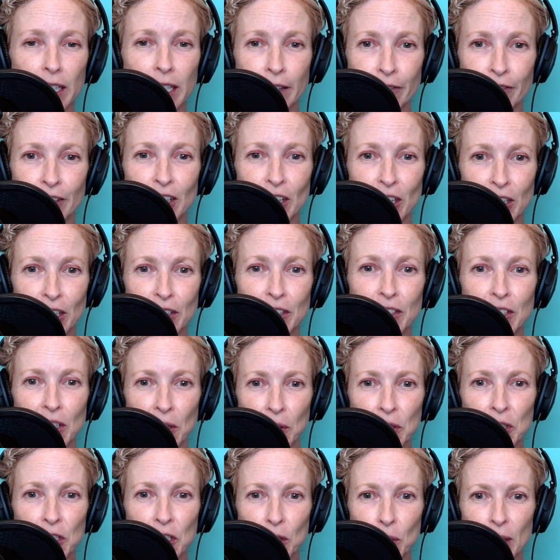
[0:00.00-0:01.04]
if it hurts,
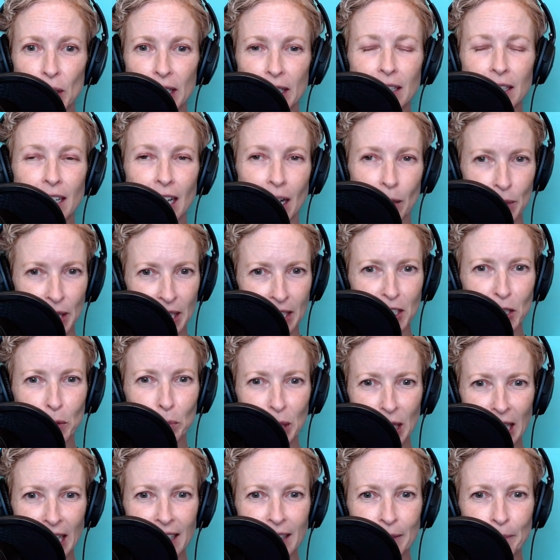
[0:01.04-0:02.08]
don't do it comes into
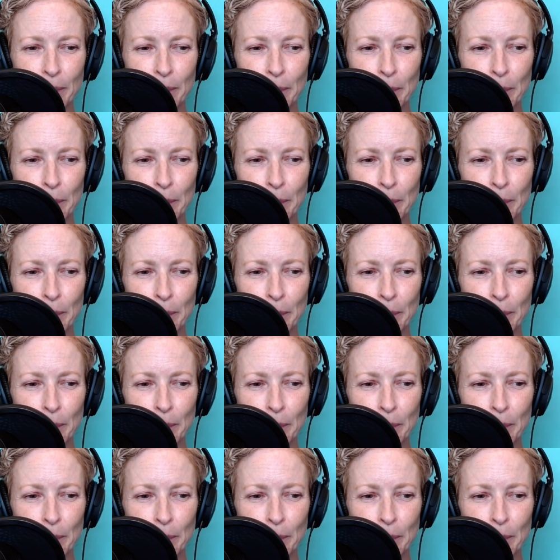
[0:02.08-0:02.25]
play.